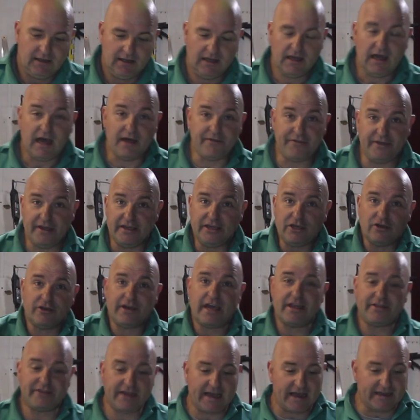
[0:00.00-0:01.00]
I think you
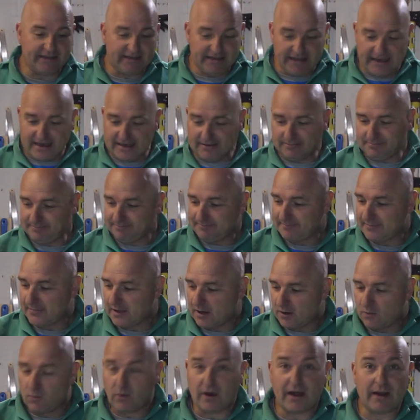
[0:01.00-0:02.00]
get the idea.
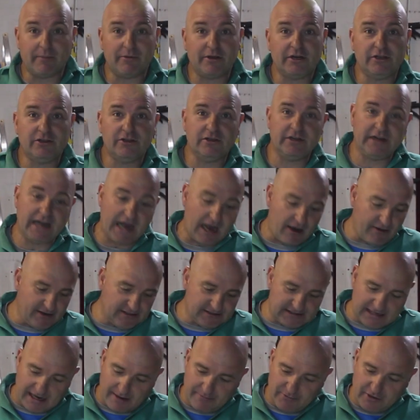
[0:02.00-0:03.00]
What I'm going to do now
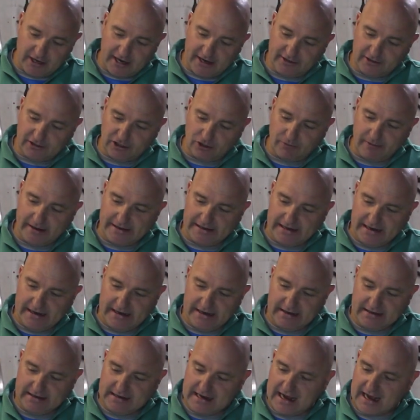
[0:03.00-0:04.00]
is I'm going to
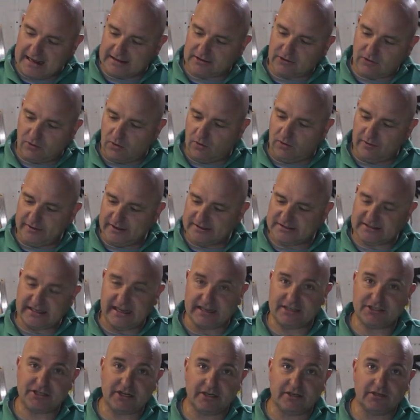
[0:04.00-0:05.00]
quickly cut all the
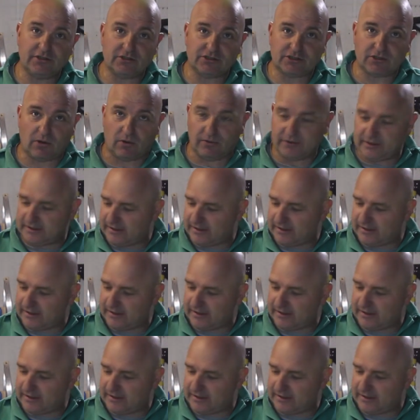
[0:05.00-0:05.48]
sections, all the